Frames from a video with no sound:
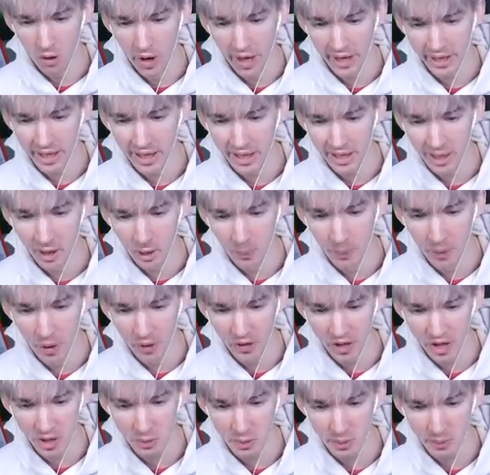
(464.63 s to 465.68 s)
Oh, I can kill
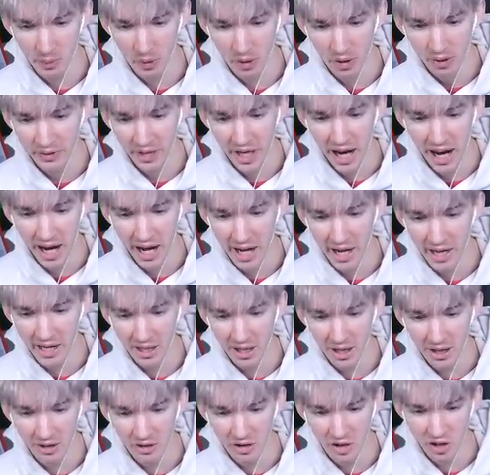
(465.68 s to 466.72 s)
both these people. Die
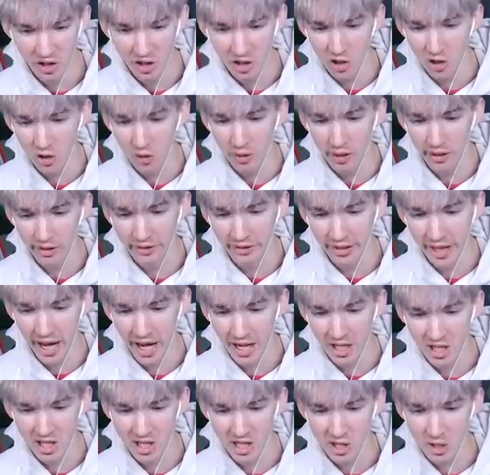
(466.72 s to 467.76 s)
to you and
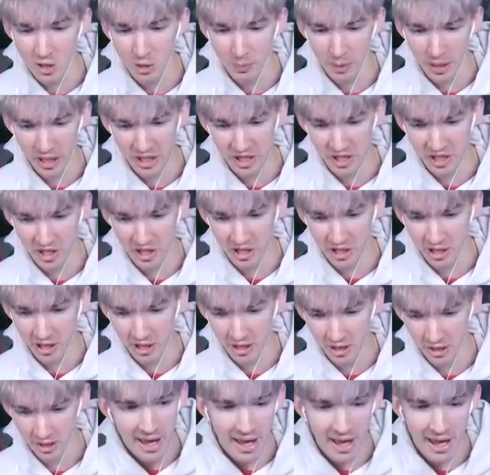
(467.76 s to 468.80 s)
die to you, Buster.
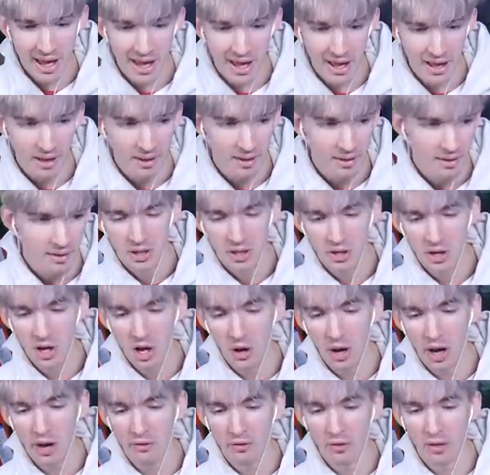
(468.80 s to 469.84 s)
Ha! You
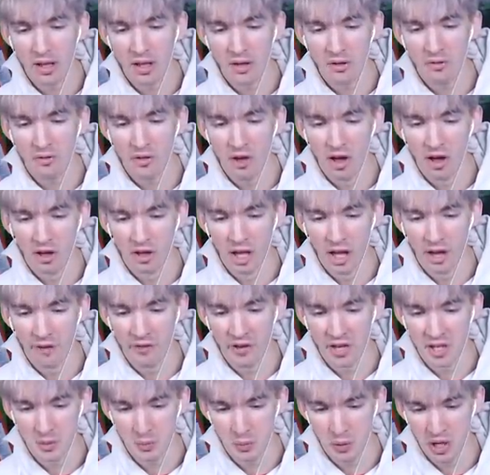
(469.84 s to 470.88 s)
know I've really fallen
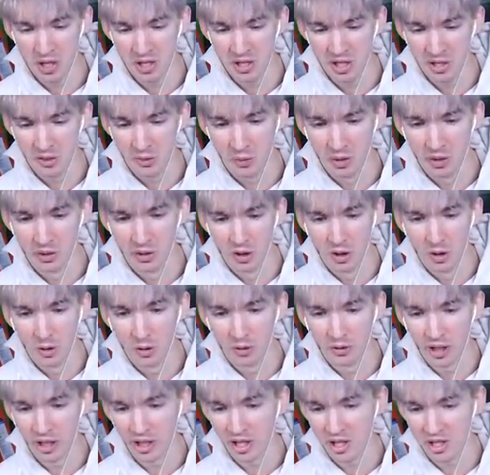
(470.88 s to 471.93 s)
off as president no,
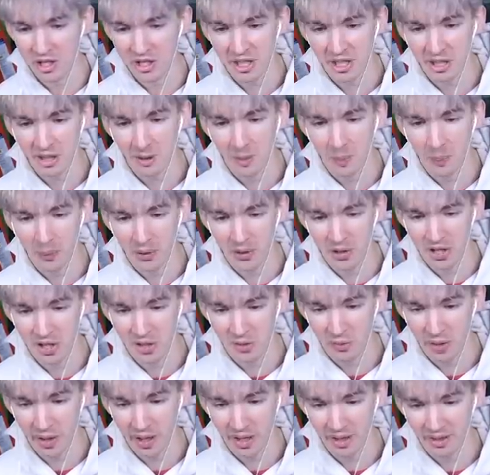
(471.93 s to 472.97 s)
not a single
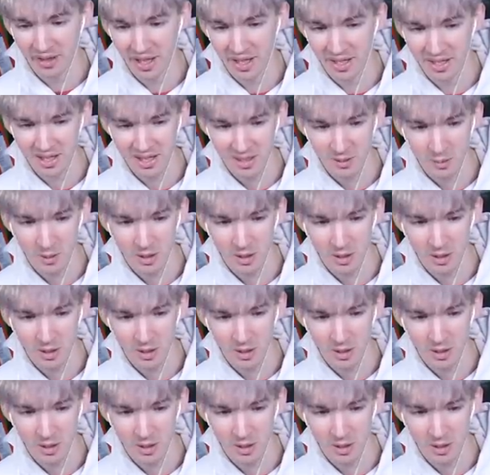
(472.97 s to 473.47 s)
person recognizes